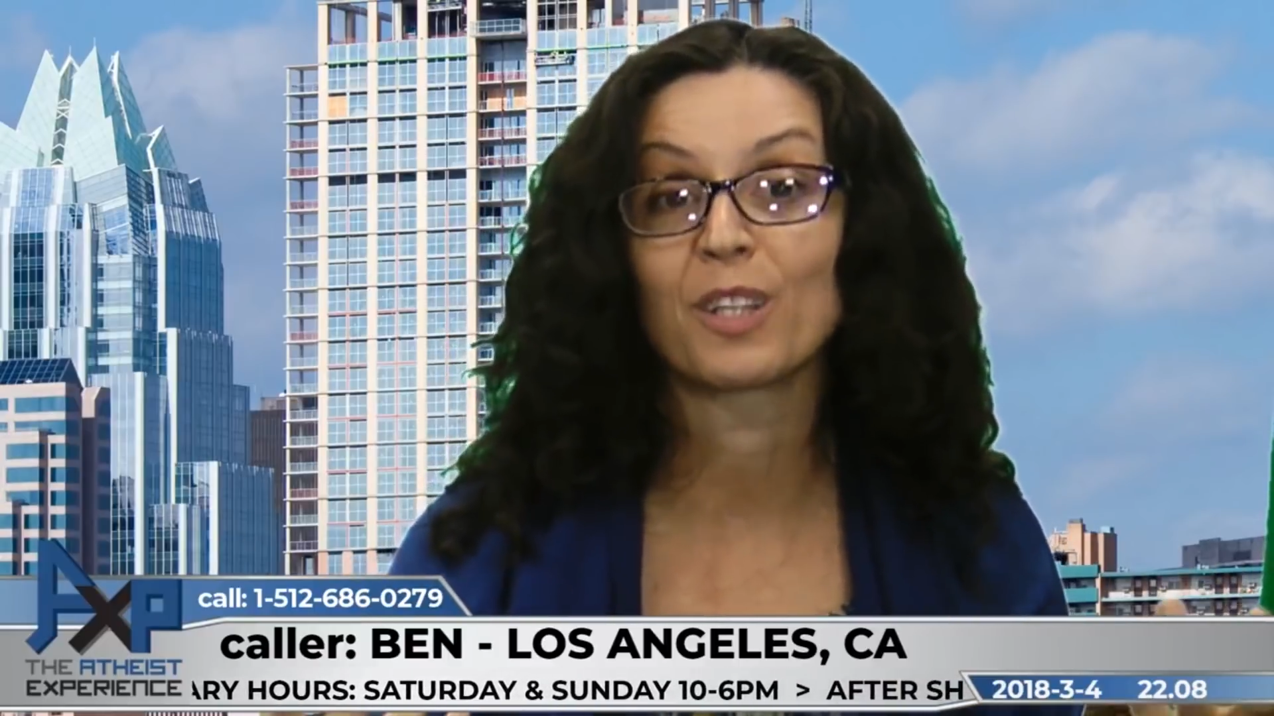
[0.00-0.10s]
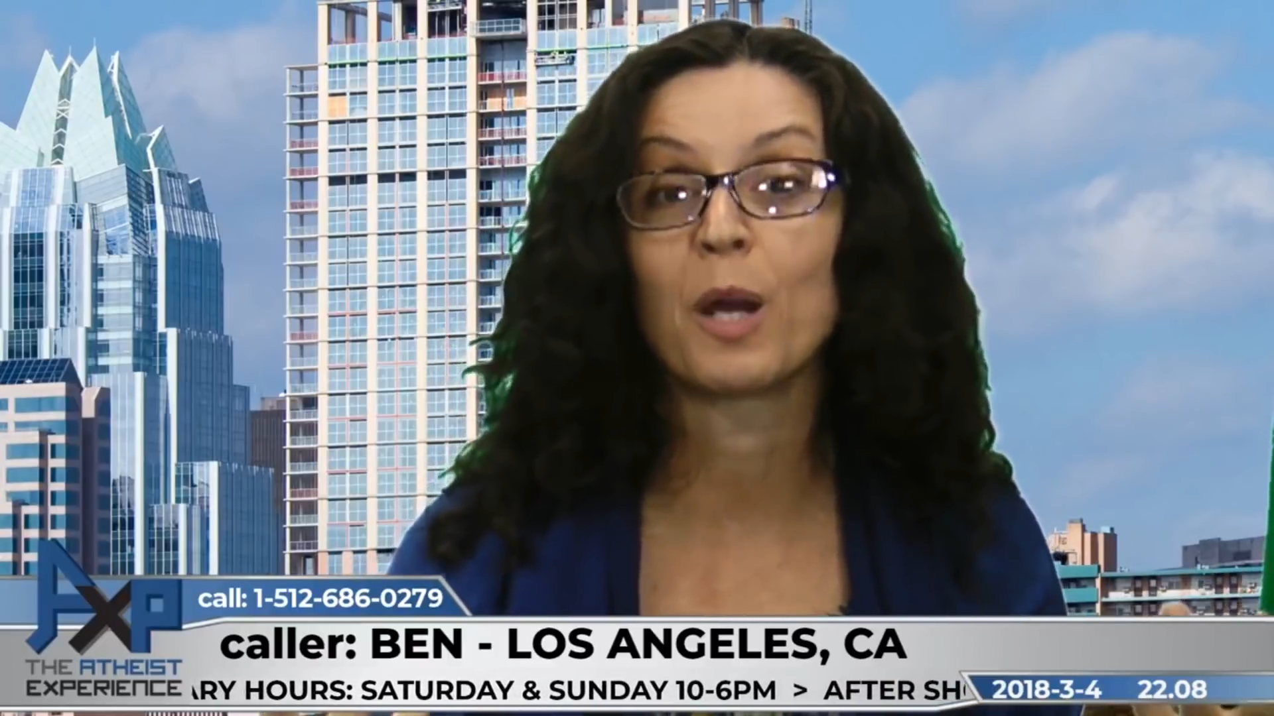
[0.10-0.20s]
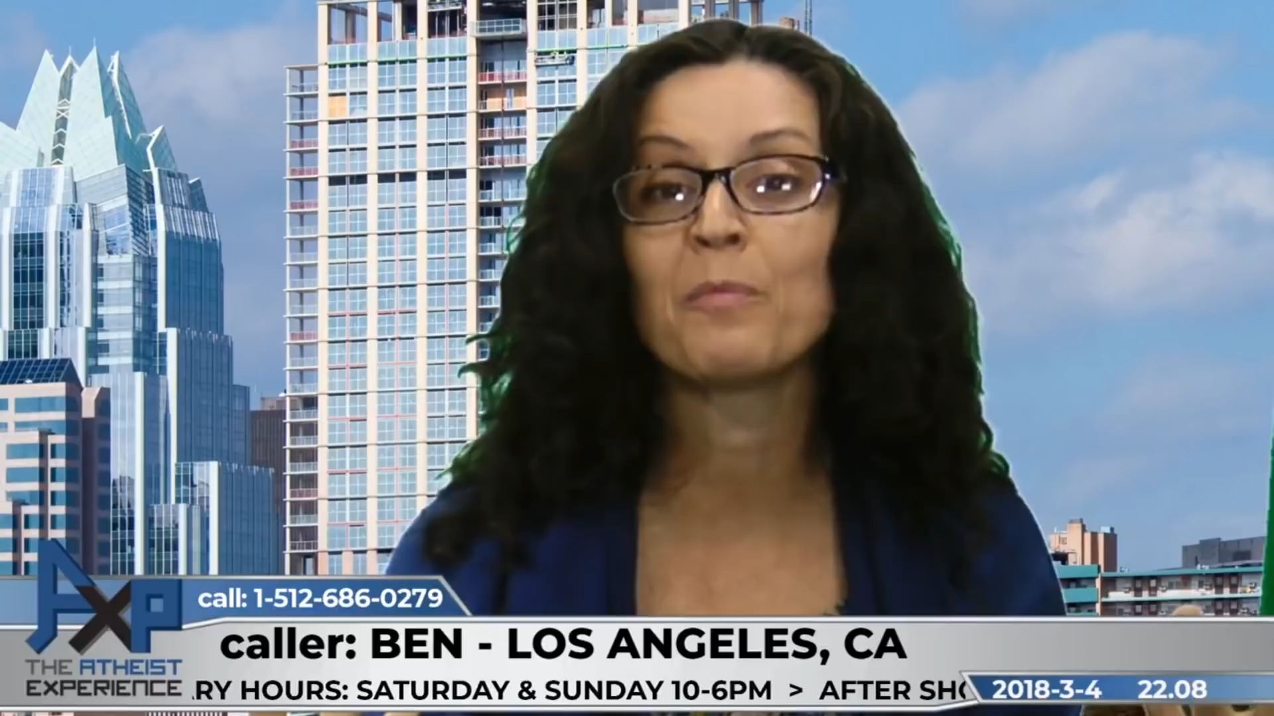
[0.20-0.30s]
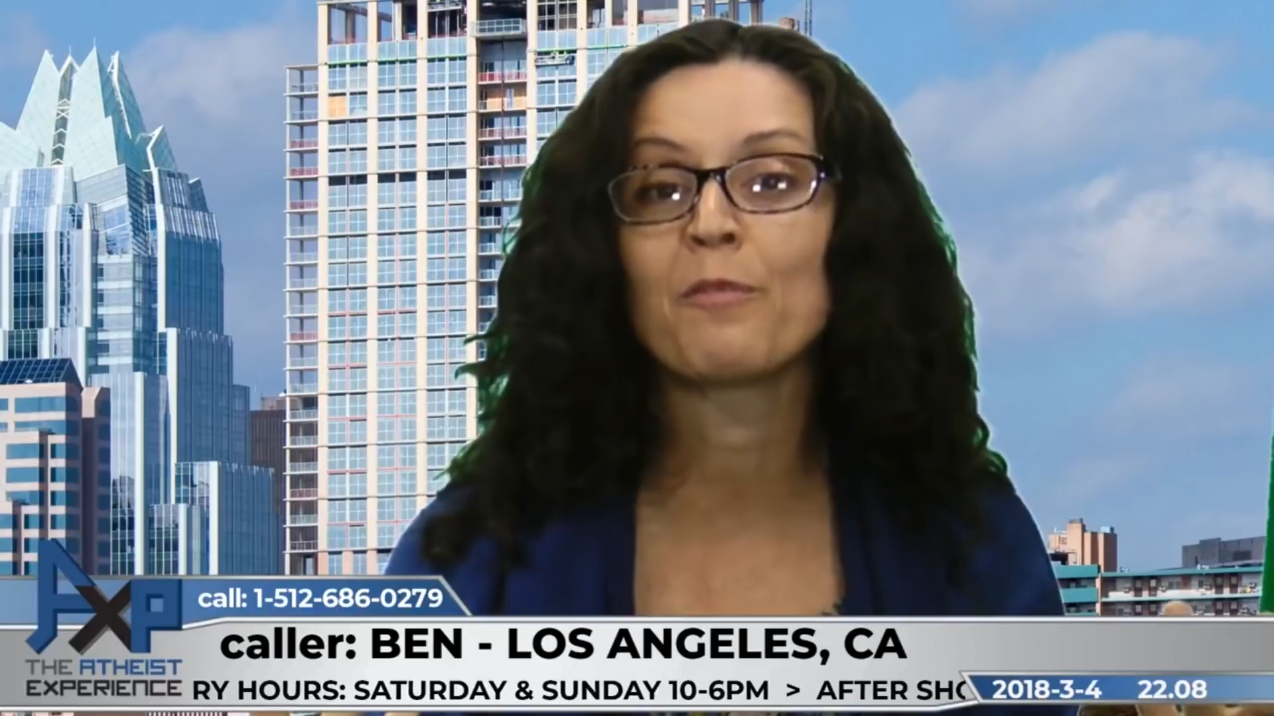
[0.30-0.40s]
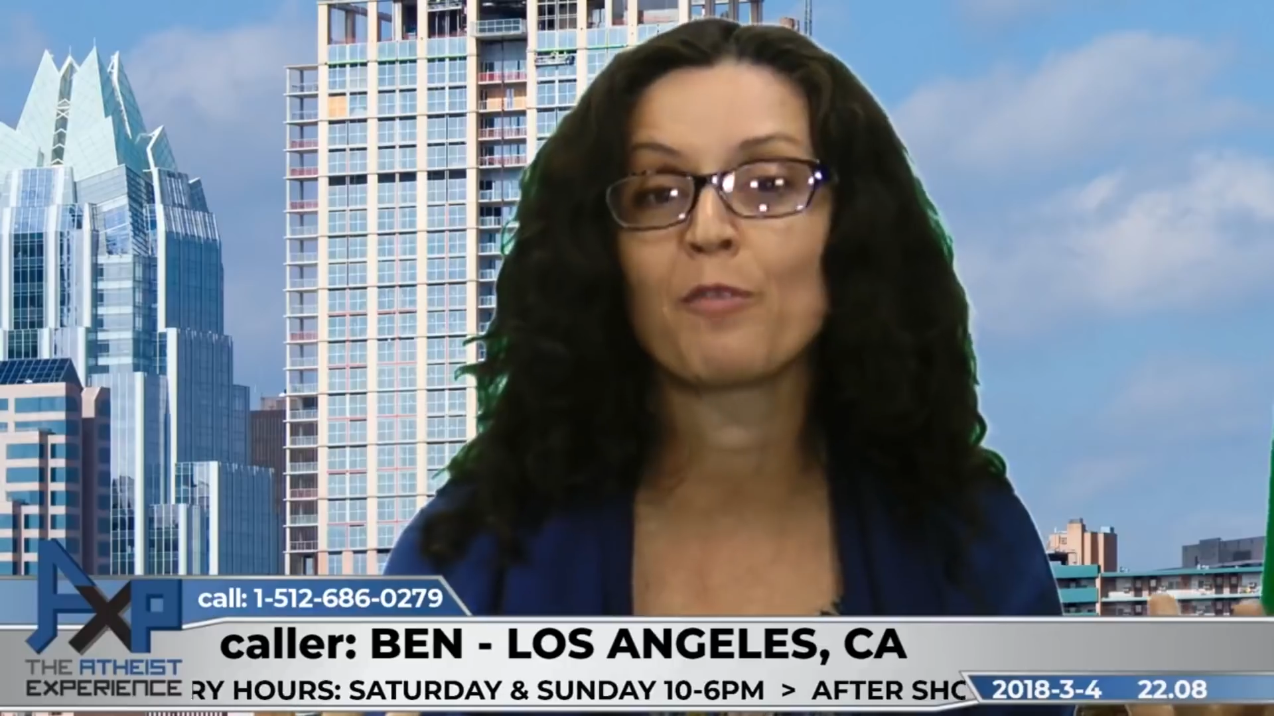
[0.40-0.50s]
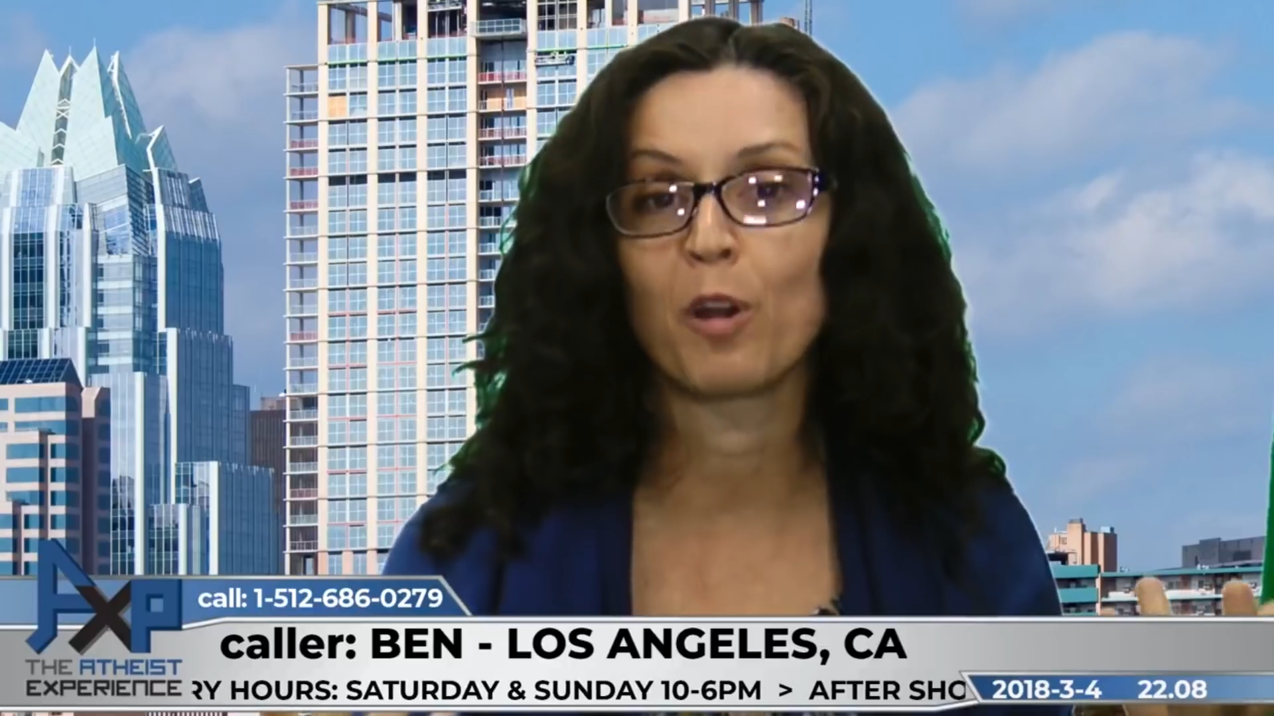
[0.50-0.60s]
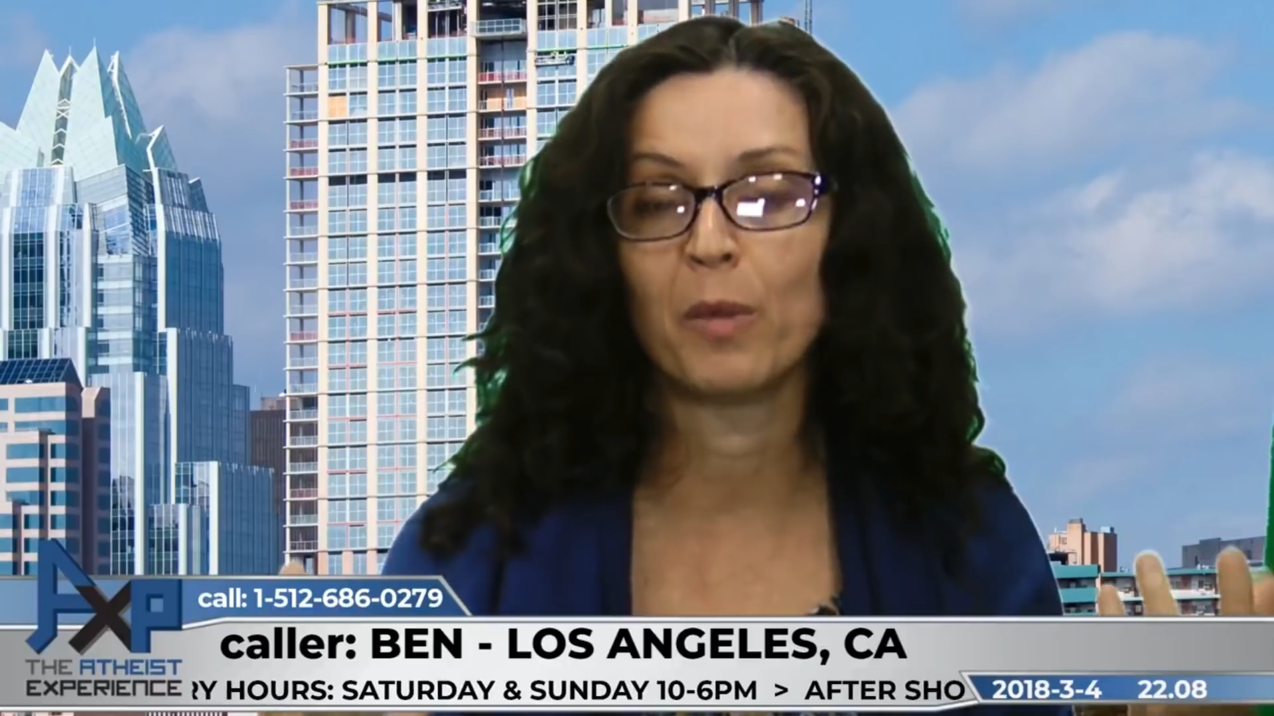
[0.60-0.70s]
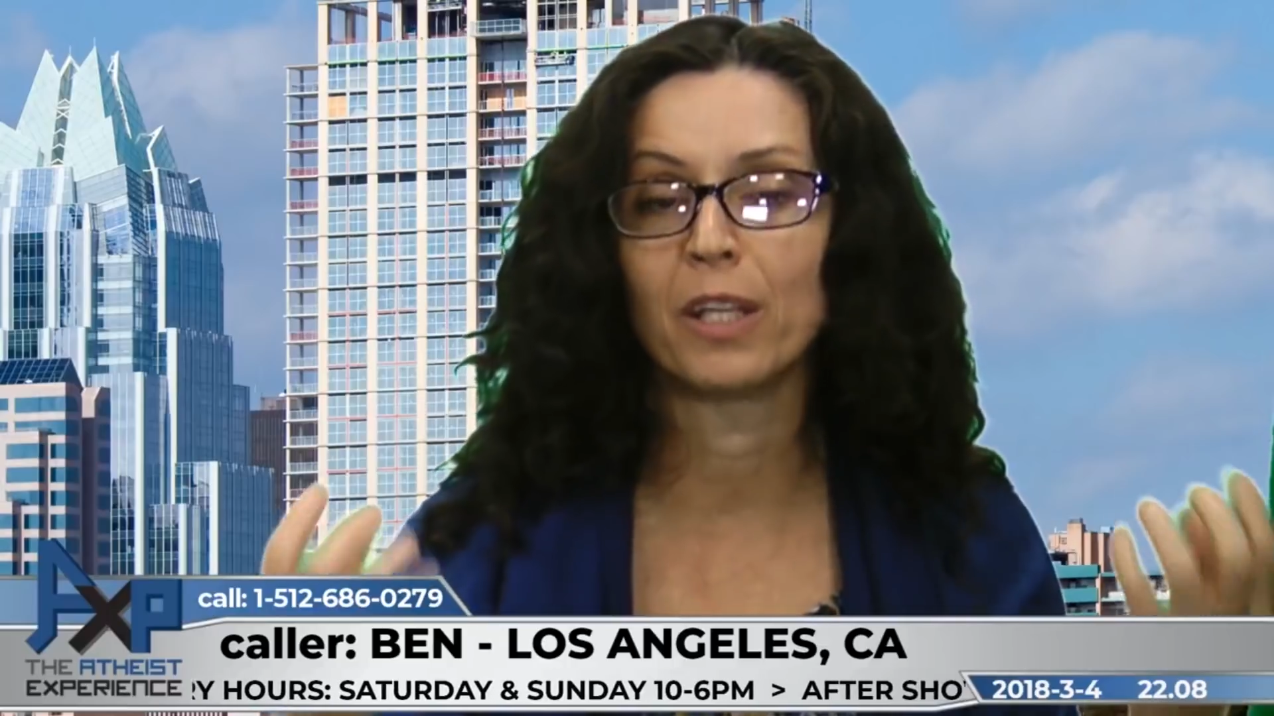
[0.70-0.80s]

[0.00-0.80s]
come from?